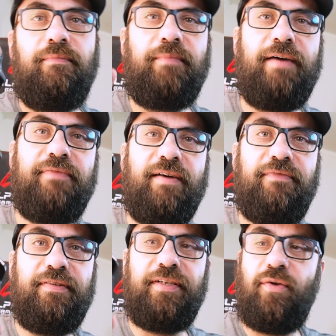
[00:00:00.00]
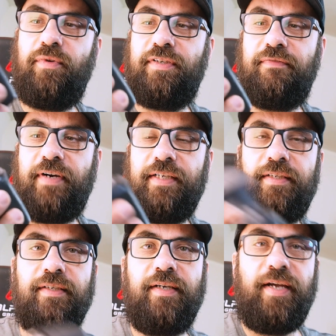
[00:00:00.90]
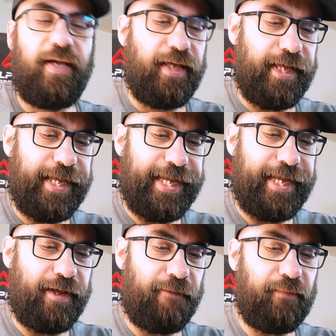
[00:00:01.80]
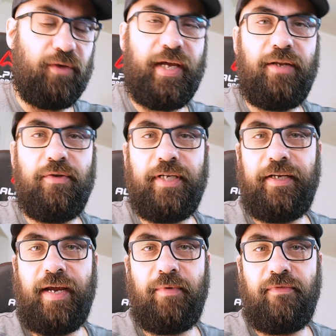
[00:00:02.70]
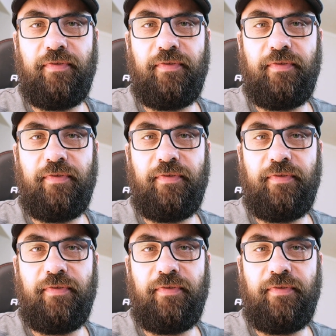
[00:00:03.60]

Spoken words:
My 550D will suffice. You can use any camera,